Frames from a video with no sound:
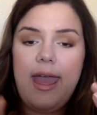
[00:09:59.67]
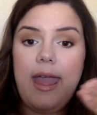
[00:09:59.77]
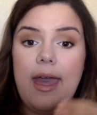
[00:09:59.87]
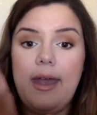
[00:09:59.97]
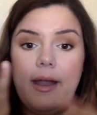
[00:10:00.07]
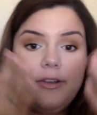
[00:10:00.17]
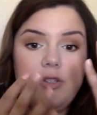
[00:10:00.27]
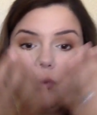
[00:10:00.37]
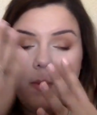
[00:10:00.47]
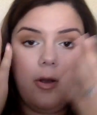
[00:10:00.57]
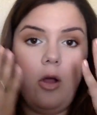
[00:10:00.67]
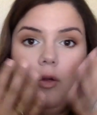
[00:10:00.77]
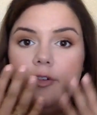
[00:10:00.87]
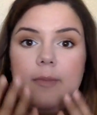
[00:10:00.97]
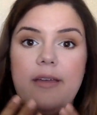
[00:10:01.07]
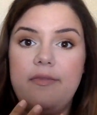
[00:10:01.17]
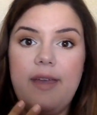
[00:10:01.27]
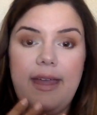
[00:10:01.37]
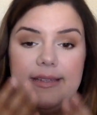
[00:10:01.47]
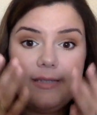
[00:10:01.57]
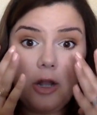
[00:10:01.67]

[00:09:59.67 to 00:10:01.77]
and I just rub it all over my face.